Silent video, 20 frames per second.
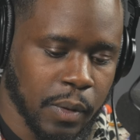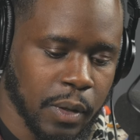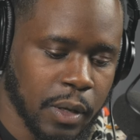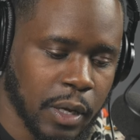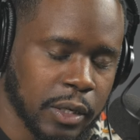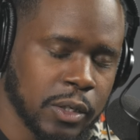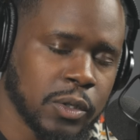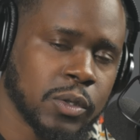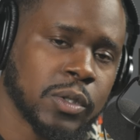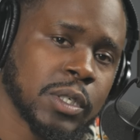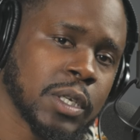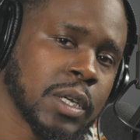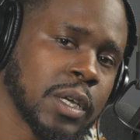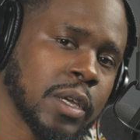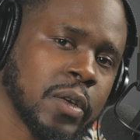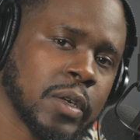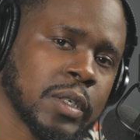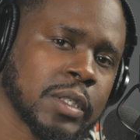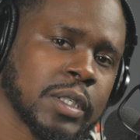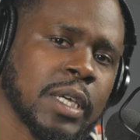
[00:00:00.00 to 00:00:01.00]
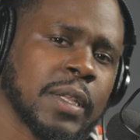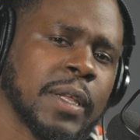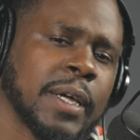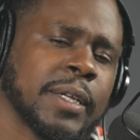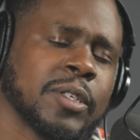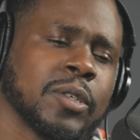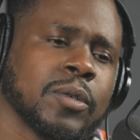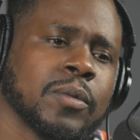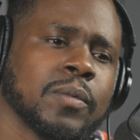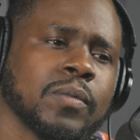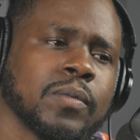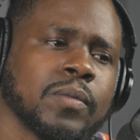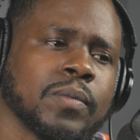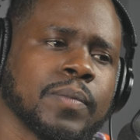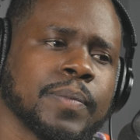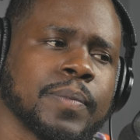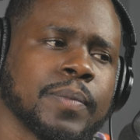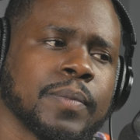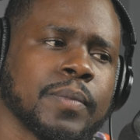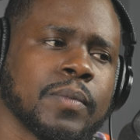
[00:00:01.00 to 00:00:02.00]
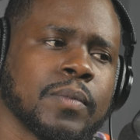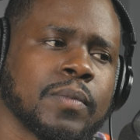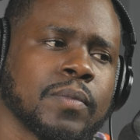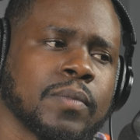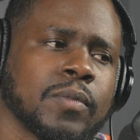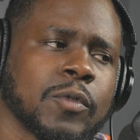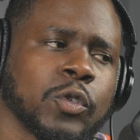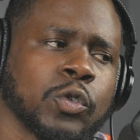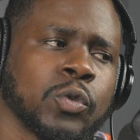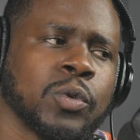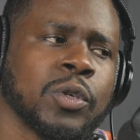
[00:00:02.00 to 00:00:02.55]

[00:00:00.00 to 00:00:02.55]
Can you sit here and say that too? Or